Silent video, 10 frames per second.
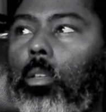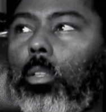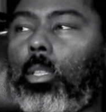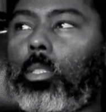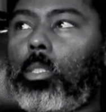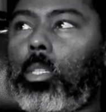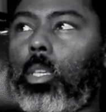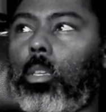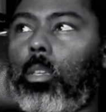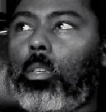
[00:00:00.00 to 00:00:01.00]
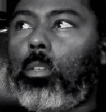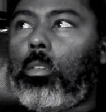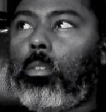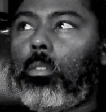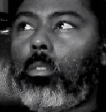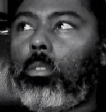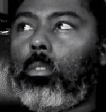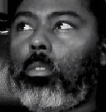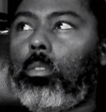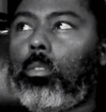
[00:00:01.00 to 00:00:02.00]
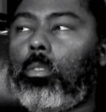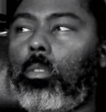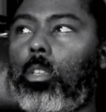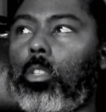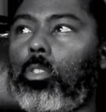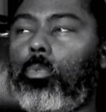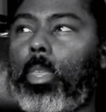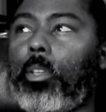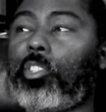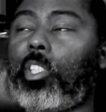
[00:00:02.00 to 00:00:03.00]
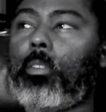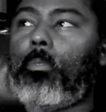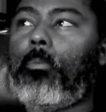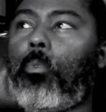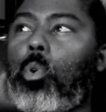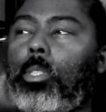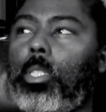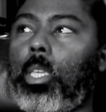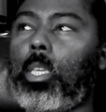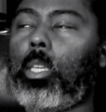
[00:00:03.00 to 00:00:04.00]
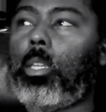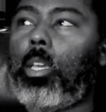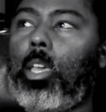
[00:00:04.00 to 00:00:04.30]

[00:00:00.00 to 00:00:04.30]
let's see, in 2014,